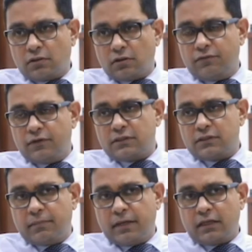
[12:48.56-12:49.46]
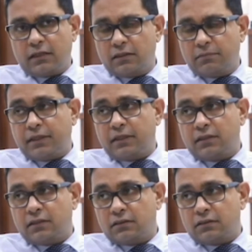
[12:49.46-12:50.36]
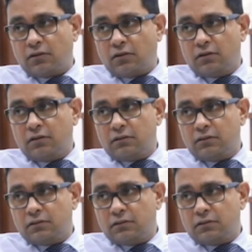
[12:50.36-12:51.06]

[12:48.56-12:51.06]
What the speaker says: on which the bank dependent on